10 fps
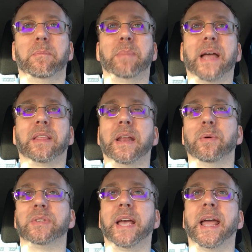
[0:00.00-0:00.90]
back then it
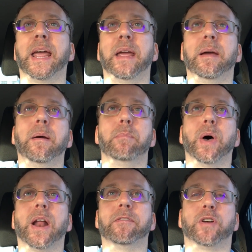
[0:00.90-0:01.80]
was A,
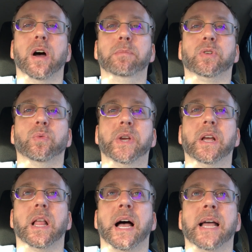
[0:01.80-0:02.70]
but I've come to
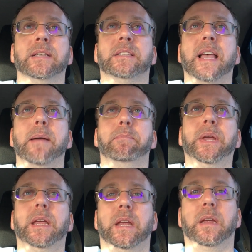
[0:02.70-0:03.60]
realize that
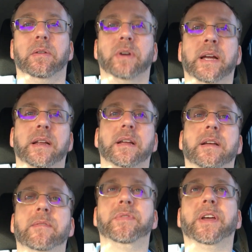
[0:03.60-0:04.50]
B, right?
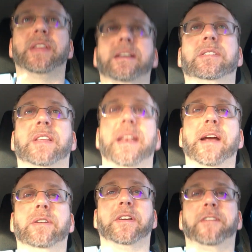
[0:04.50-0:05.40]
Now, that's the
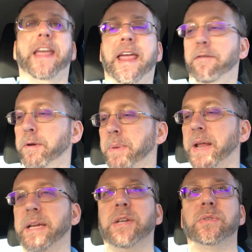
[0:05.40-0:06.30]
narrative
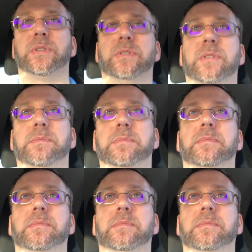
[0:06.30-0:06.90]
everybody uses,